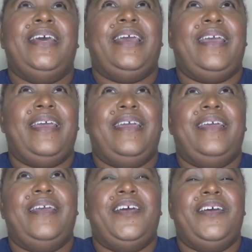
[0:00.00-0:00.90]

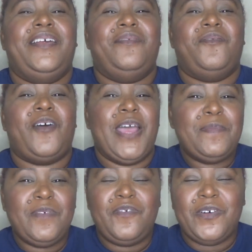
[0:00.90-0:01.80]
and right
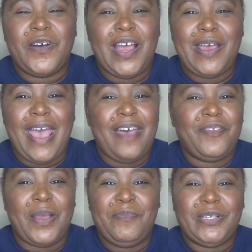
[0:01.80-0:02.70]
before after
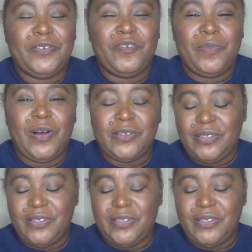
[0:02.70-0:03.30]
I picked it up from Ulta,